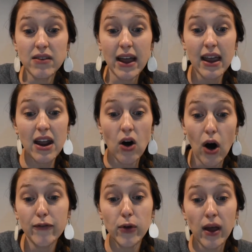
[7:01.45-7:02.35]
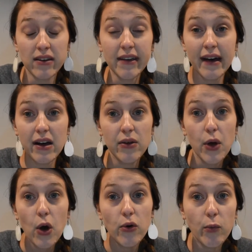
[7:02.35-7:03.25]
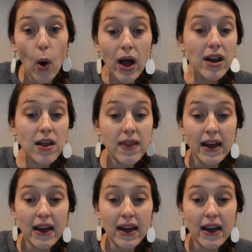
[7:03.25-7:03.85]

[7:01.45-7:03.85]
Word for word: like an awful idea, one